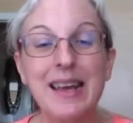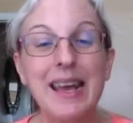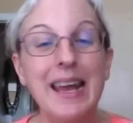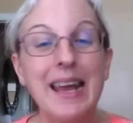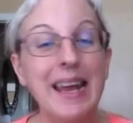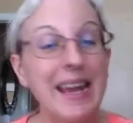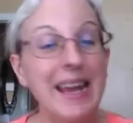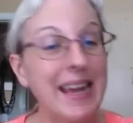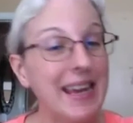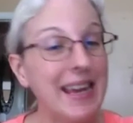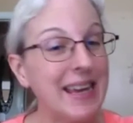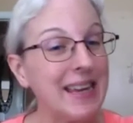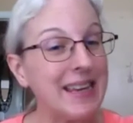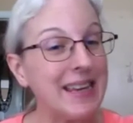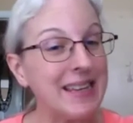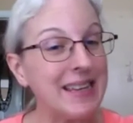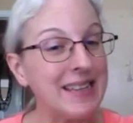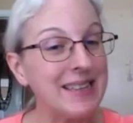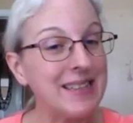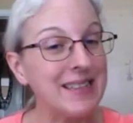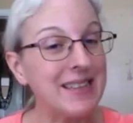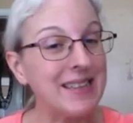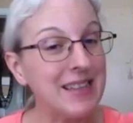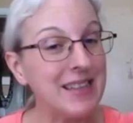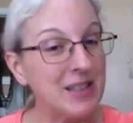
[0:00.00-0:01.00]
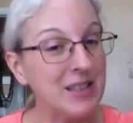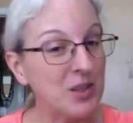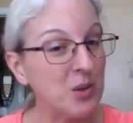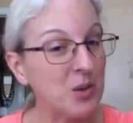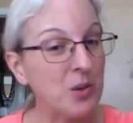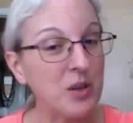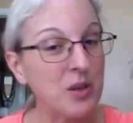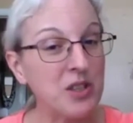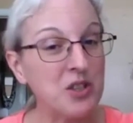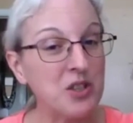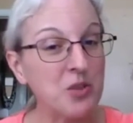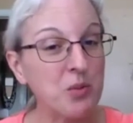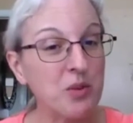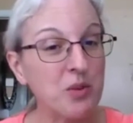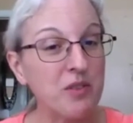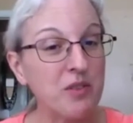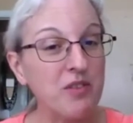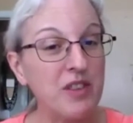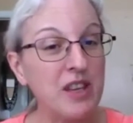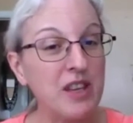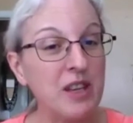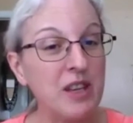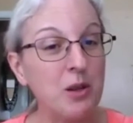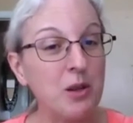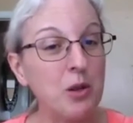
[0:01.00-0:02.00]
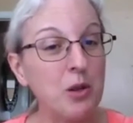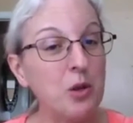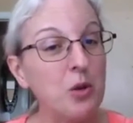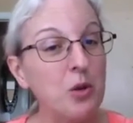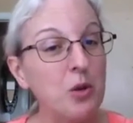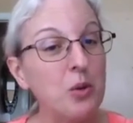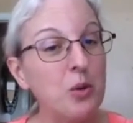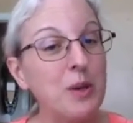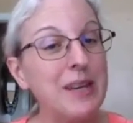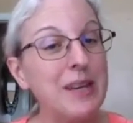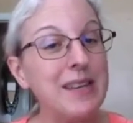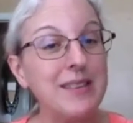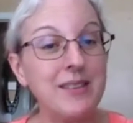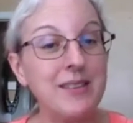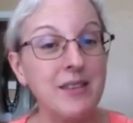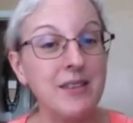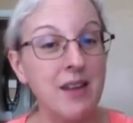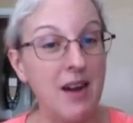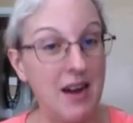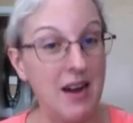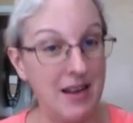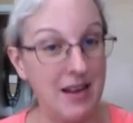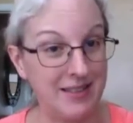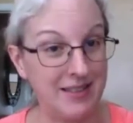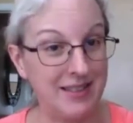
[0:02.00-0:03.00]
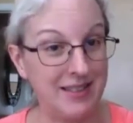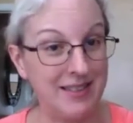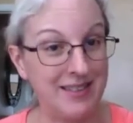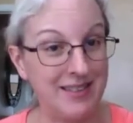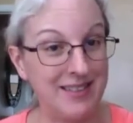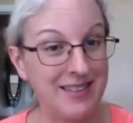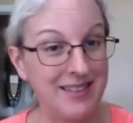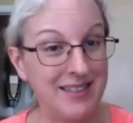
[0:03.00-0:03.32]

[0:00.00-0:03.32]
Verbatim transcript: and he's going to reveal who he's not.